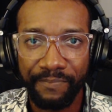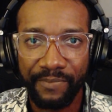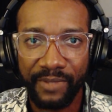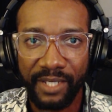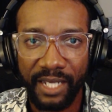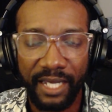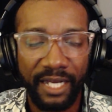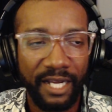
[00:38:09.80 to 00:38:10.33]

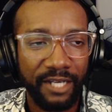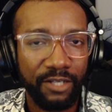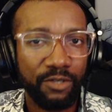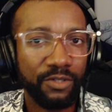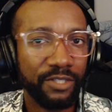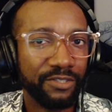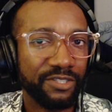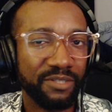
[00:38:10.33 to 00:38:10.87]
And I know
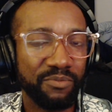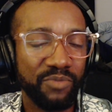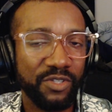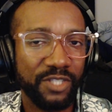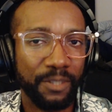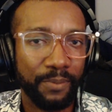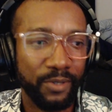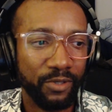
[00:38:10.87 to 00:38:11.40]
there's some
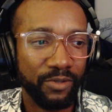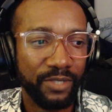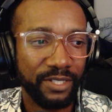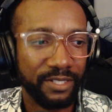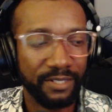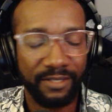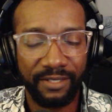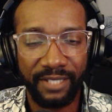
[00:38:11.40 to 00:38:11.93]
music
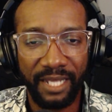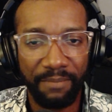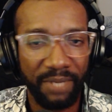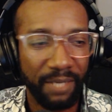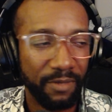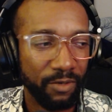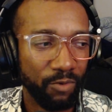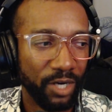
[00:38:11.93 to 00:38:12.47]
purists that
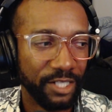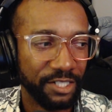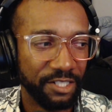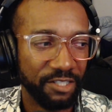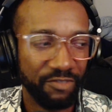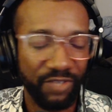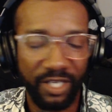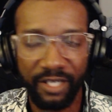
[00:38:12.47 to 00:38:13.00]
maybe watched this
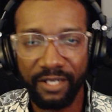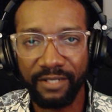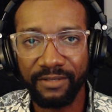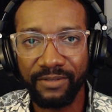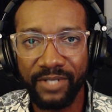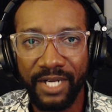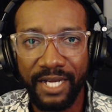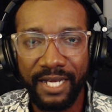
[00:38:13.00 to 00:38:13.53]
video
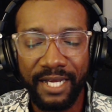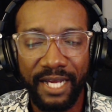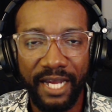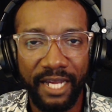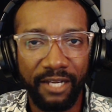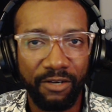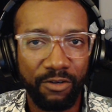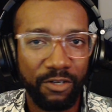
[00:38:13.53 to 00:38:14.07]

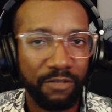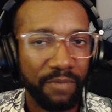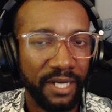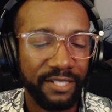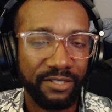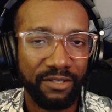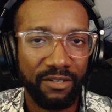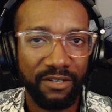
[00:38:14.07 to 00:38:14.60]
and heard my
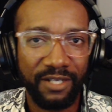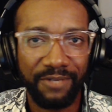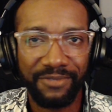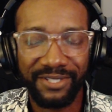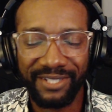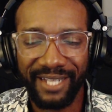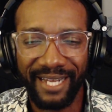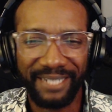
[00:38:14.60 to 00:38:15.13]
song and
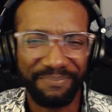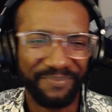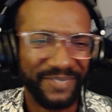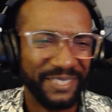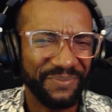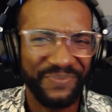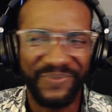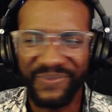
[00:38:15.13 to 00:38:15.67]
was like,
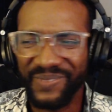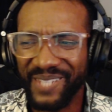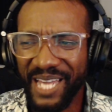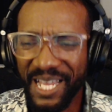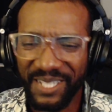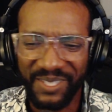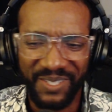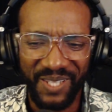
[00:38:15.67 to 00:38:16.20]

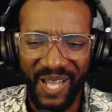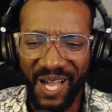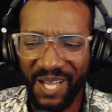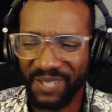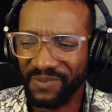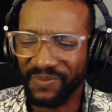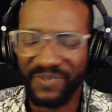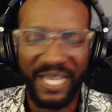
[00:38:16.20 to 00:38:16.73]
that
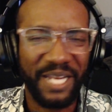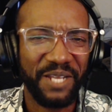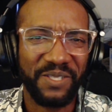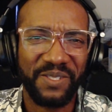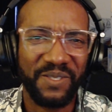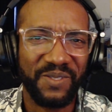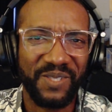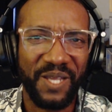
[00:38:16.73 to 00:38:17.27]

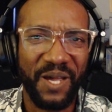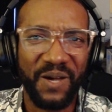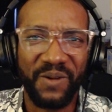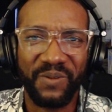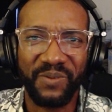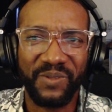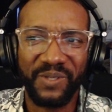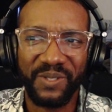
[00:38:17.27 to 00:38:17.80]
doesn't
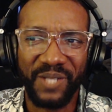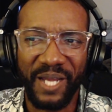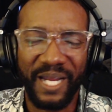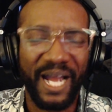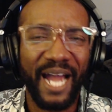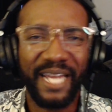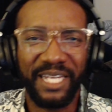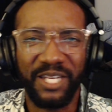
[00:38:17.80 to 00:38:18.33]
sound like,
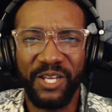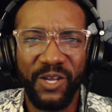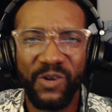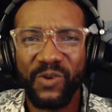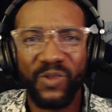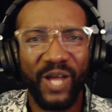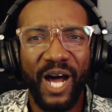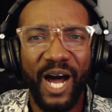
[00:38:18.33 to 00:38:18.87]
I can hear
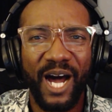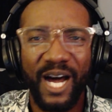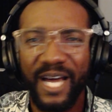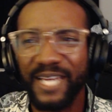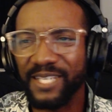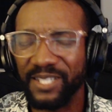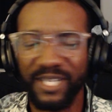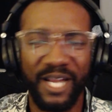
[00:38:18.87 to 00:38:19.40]
the
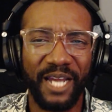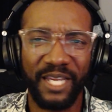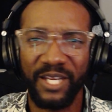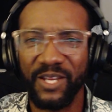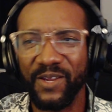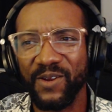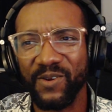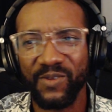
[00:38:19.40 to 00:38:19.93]
highs and I can
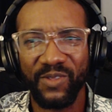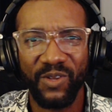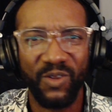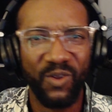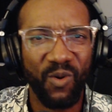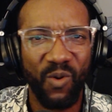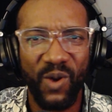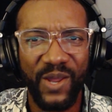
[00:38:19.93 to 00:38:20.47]
hear the
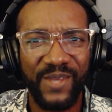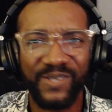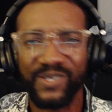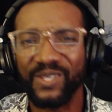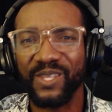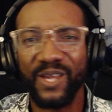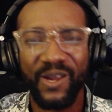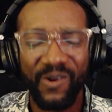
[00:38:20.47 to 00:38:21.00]
noise in
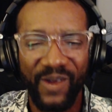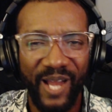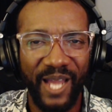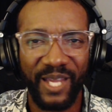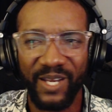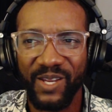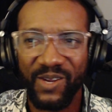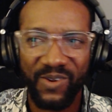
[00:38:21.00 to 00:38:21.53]
there and I
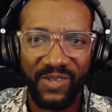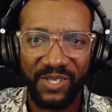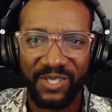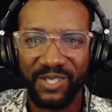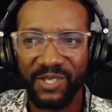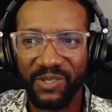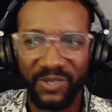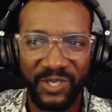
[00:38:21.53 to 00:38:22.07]
can hear this
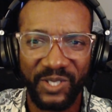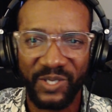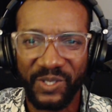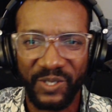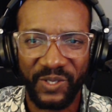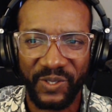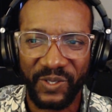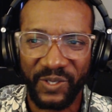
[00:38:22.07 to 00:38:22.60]
little
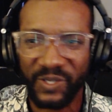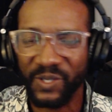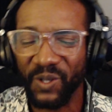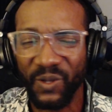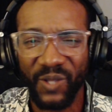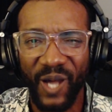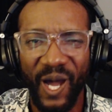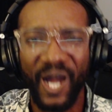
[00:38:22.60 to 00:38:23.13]
tss on
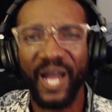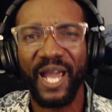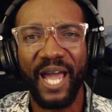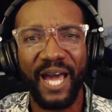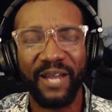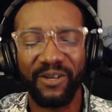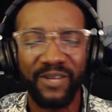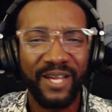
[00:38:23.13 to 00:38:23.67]
the
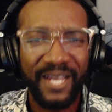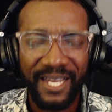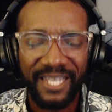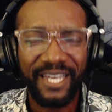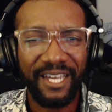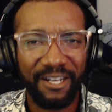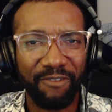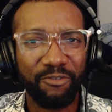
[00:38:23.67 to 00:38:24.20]
hi-hat. And
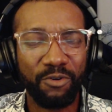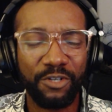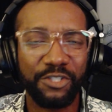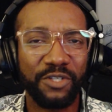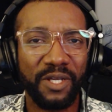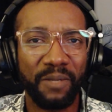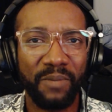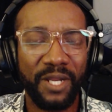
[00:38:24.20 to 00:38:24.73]
yeah, of course you
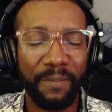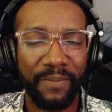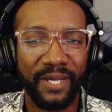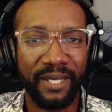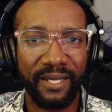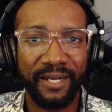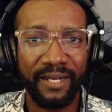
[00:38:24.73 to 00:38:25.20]
can nitpick it.